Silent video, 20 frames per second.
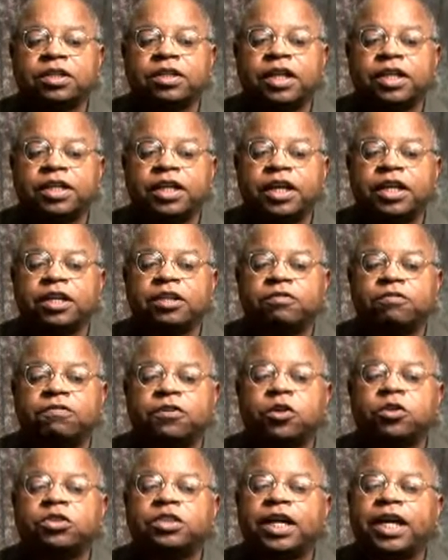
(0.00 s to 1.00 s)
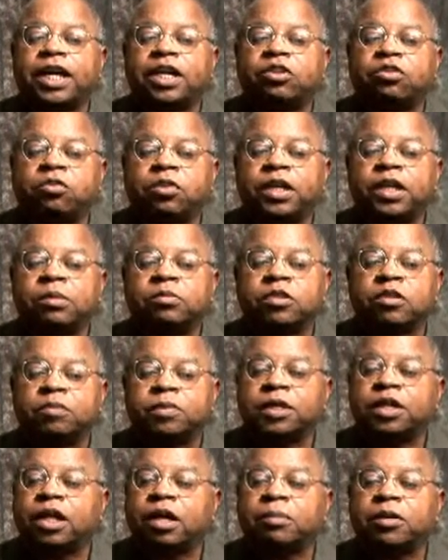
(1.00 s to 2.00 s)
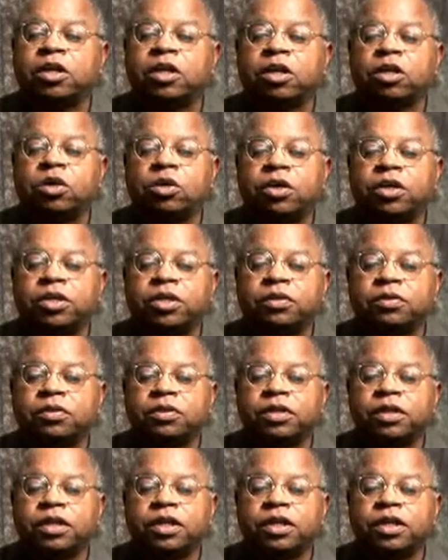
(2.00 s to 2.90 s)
that Kenneth first had dreams of becoming a lawyer.